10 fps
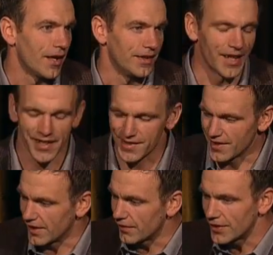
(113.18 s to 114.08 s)
And that is
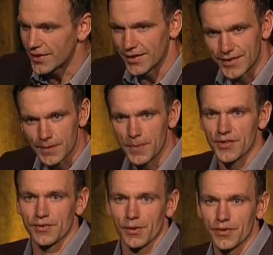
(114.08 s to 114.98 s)
that even in the
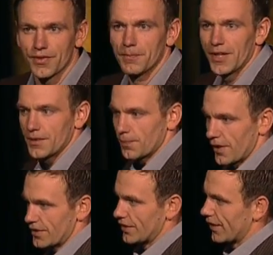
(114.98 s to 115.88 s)
deepest throes of my
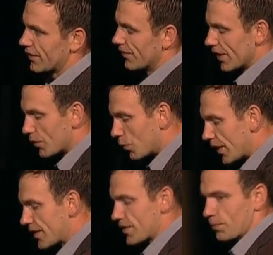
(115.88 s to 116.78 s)
depression, at the very
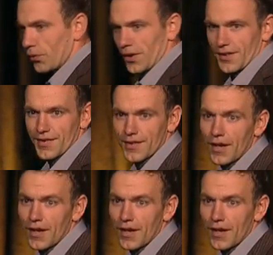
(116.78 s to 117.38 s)
weakest points